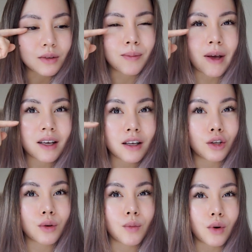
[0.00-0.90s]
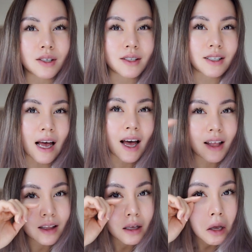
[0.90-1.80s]
make it look more
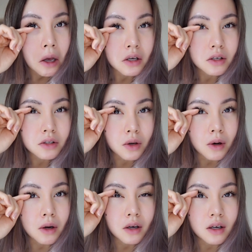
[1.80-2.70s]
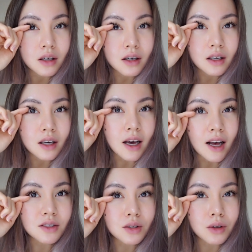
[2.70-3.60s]
sad, so it
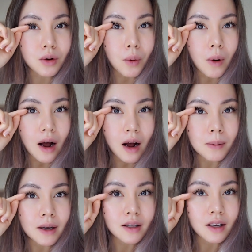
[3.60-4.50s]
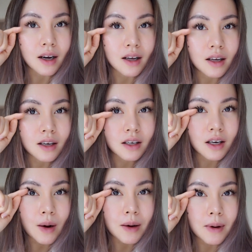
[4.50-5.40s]
has to go up like that. You
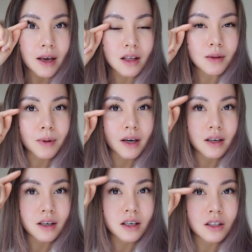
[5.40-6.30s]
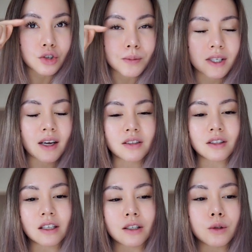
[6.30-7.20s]
get what I mean? But it drips down a
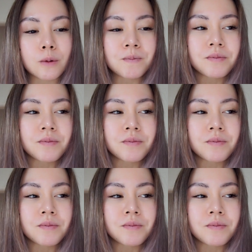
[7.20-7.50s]
little.